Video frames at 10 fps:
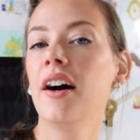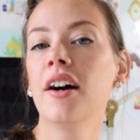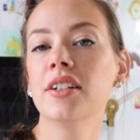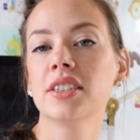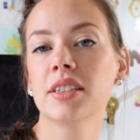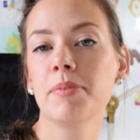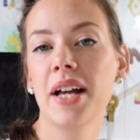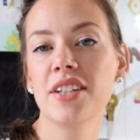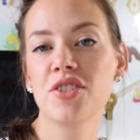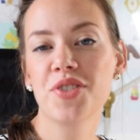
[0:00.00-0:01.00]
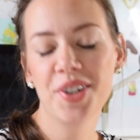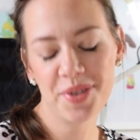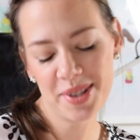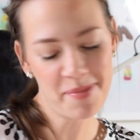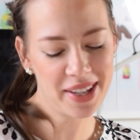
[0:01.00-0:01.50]
art supply store
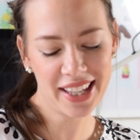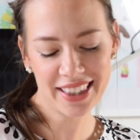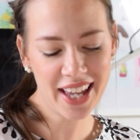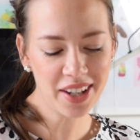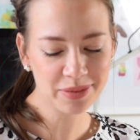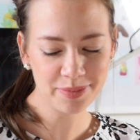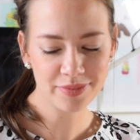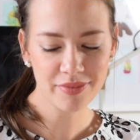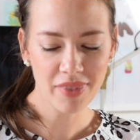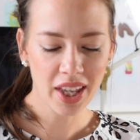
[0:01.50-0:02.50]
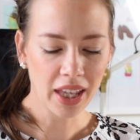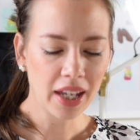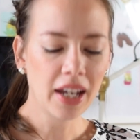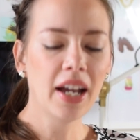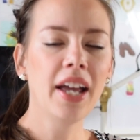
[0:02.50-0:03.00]
or something like that.
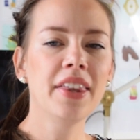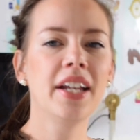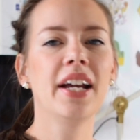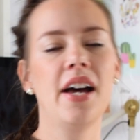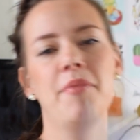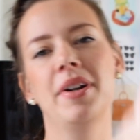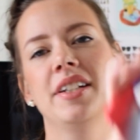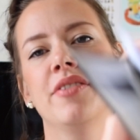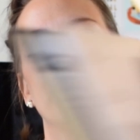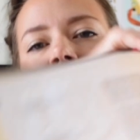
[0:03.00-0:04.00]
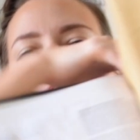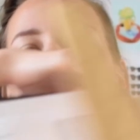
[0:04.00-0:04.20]
And then I have my different